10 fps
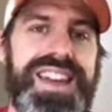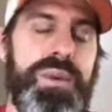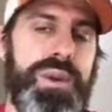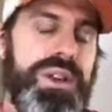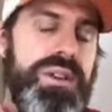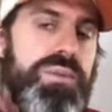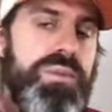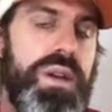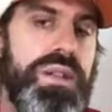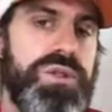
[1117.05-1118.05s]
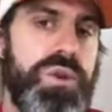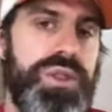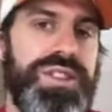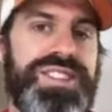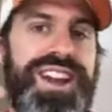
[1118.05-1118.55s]
And so
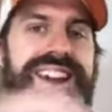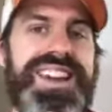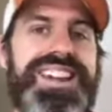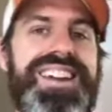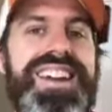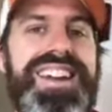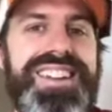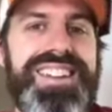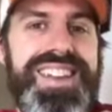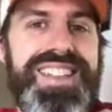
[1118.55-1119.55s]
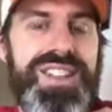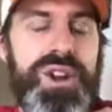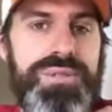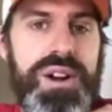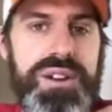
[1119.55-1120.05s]
this guy in the
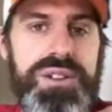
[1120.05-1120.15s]
Unfuck